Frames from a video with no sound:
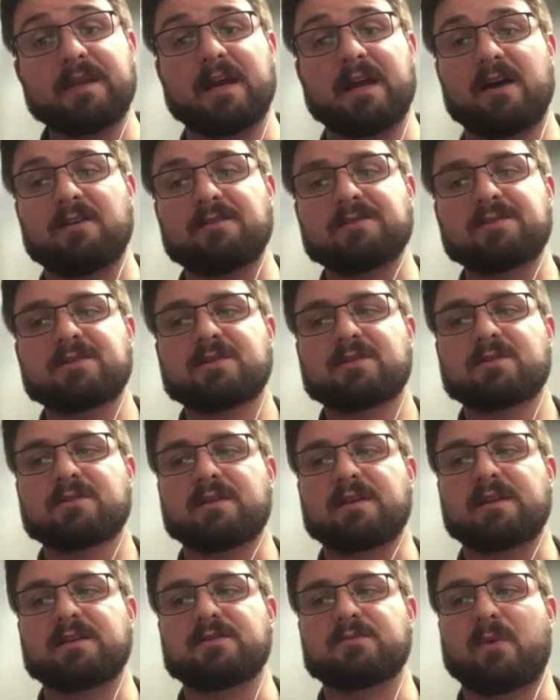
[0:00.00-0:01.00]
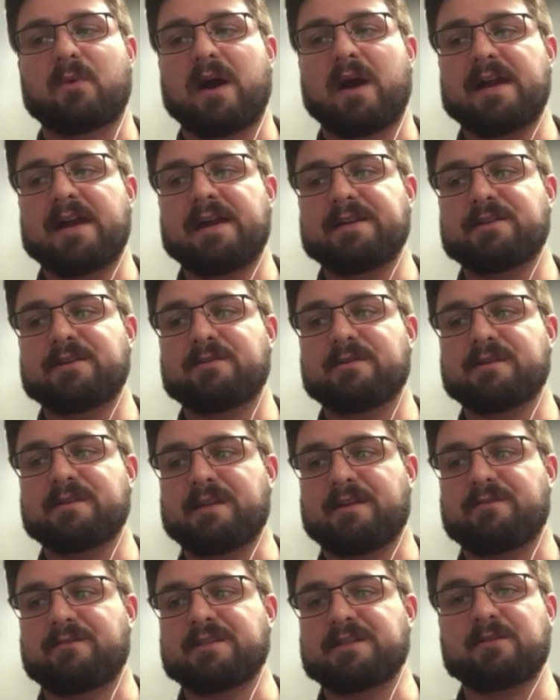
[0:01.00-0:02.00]
else is why I do this
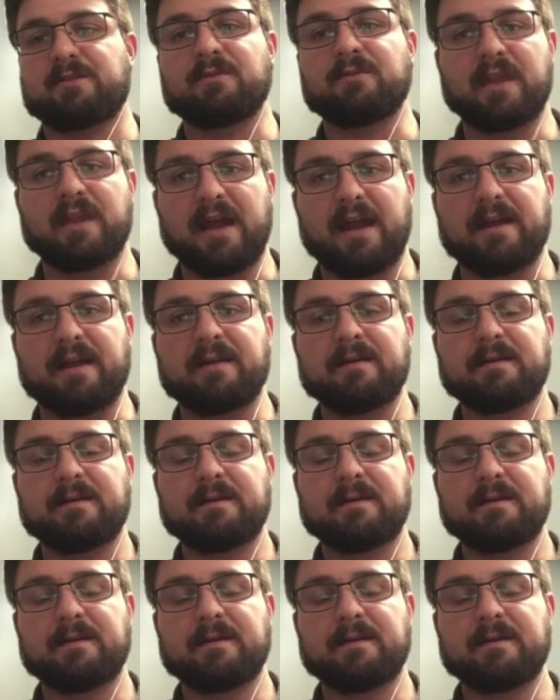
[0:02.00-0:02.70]
every single day.